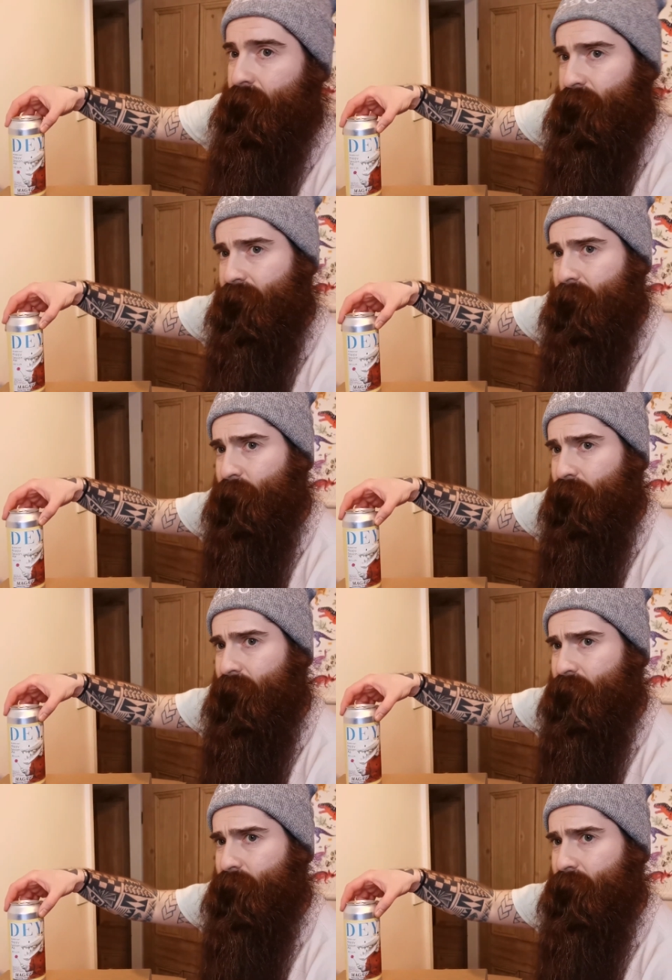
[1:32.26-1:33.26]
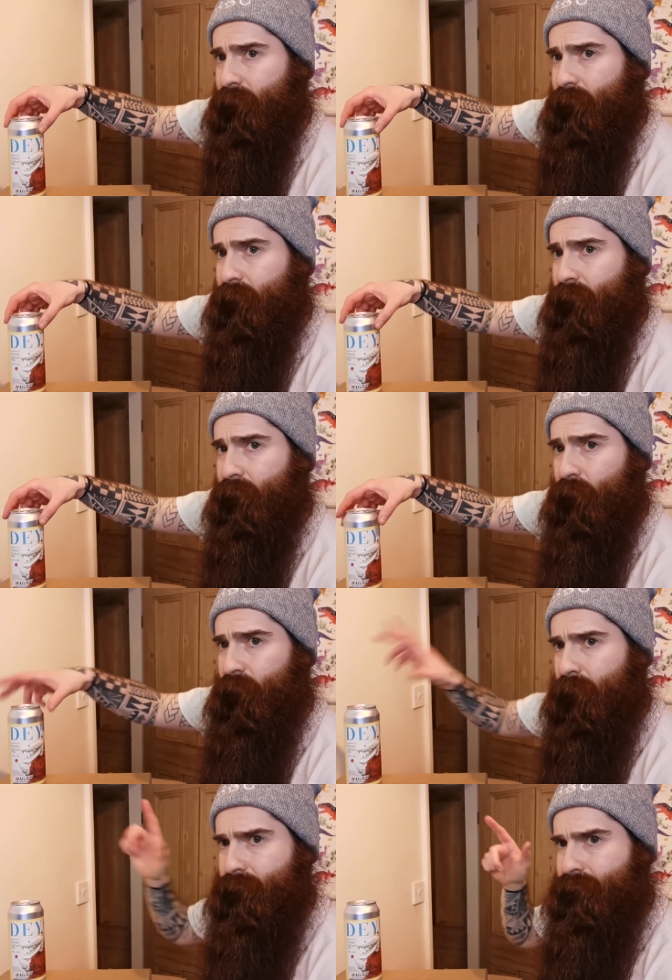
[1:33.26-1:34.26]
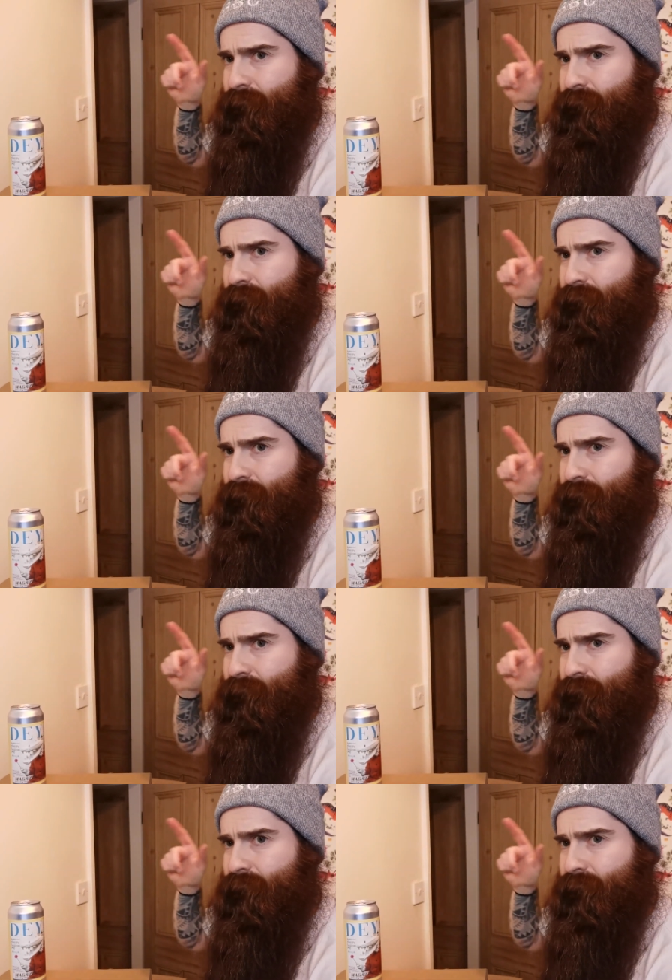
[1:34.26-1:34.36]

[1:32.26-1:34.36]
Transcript: Hopefully I can get them all in there as well. Hopefully.